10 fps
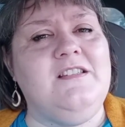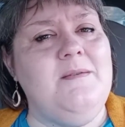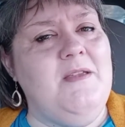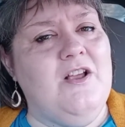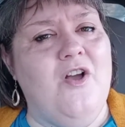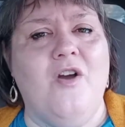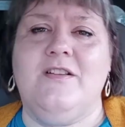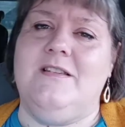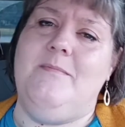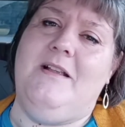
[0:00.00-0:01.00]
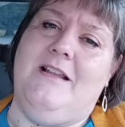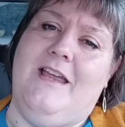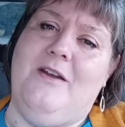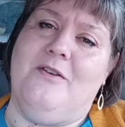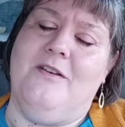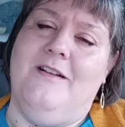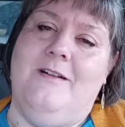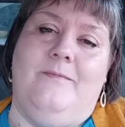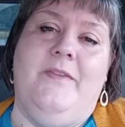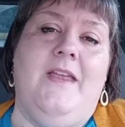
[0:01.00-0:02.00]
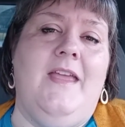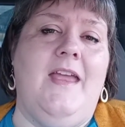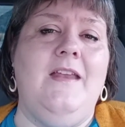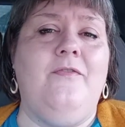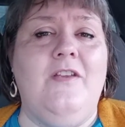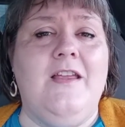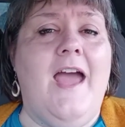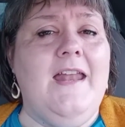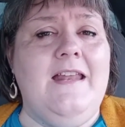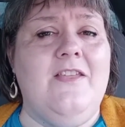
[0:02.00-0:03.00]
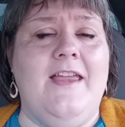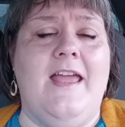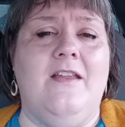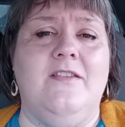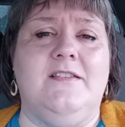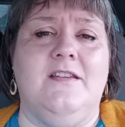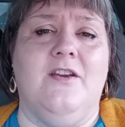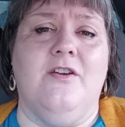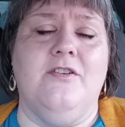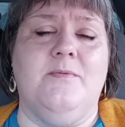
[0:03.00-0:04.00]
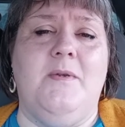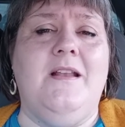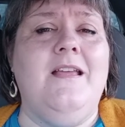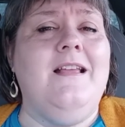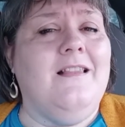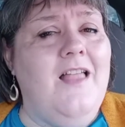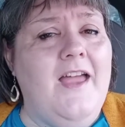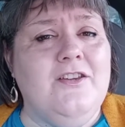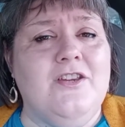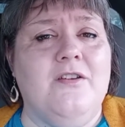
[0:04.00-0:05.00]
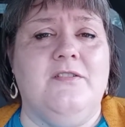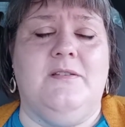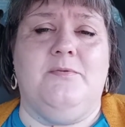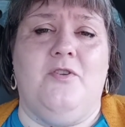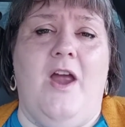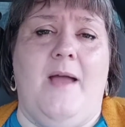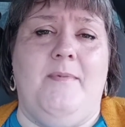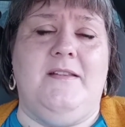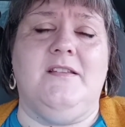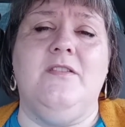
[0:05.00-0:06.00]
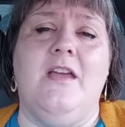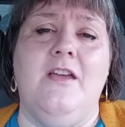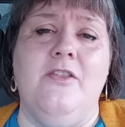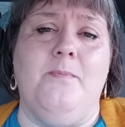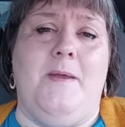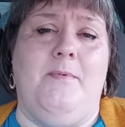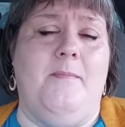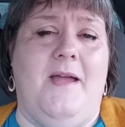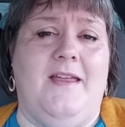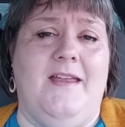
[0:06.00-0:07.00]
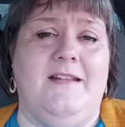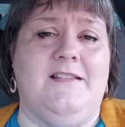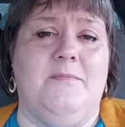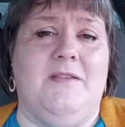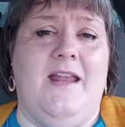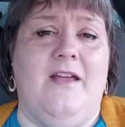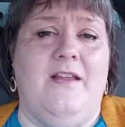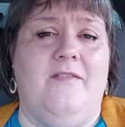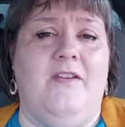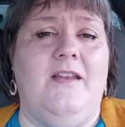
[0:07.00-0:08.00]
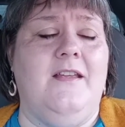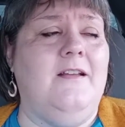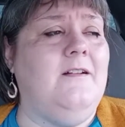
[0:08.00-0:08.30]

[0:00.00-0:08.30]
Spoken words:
Send me a card. Send me a letter. And if you got anything out of this encouragement, like, share, and subscribe it so that other people might can get something out of it.